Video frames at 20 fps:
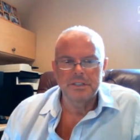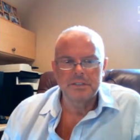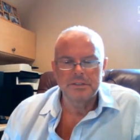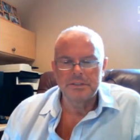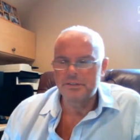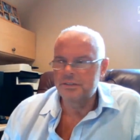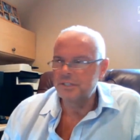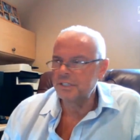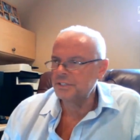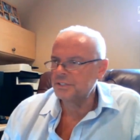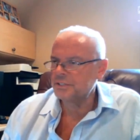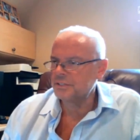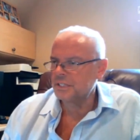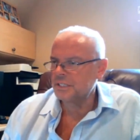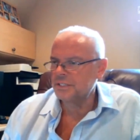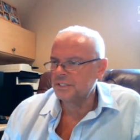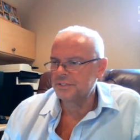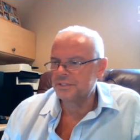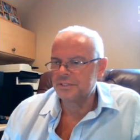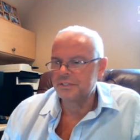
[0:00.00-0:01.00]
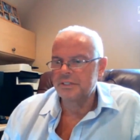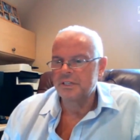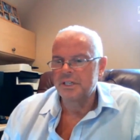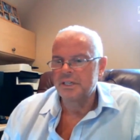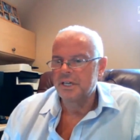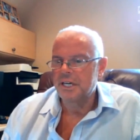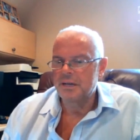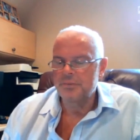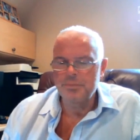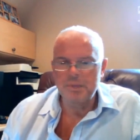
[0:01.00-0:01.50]
This is
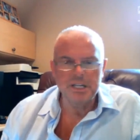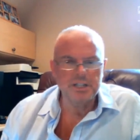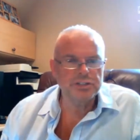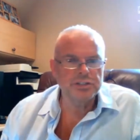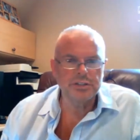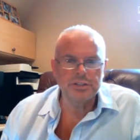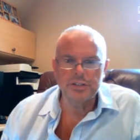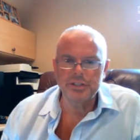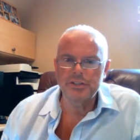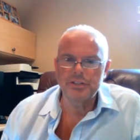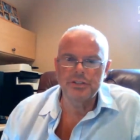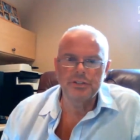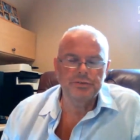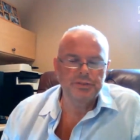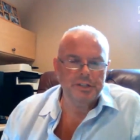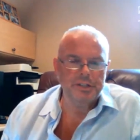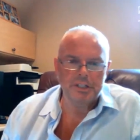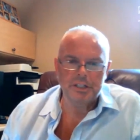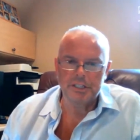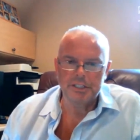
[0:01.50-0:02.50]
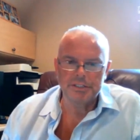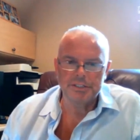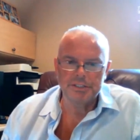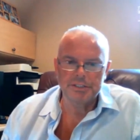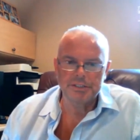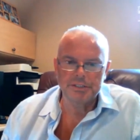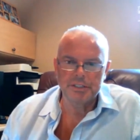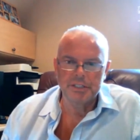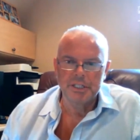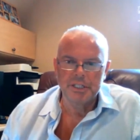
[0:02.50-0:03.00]
a major issue for
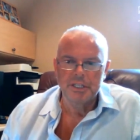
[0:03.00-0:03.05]
us.